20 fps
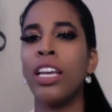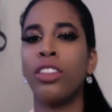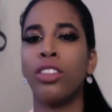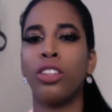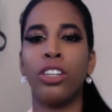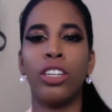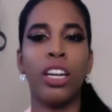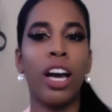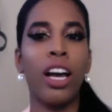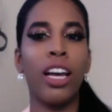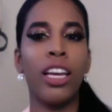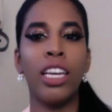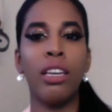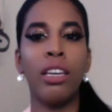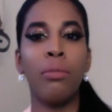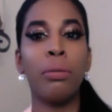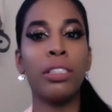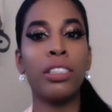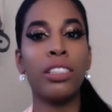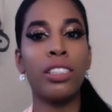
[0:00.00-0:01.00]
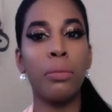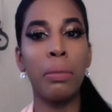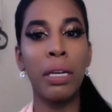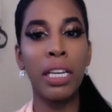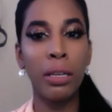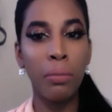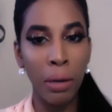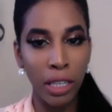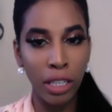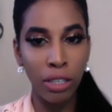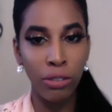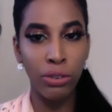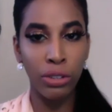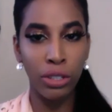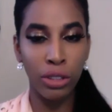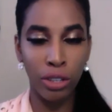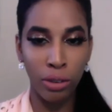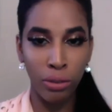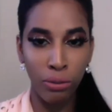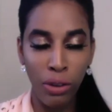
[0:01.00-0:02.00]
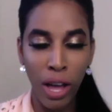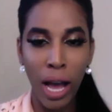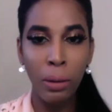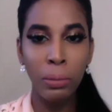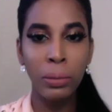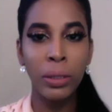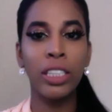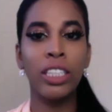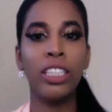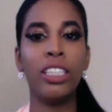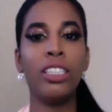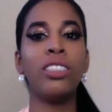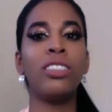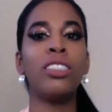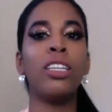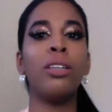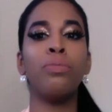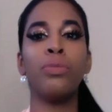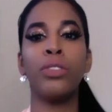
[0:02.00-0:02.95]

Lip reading: They're not able to make money for their families.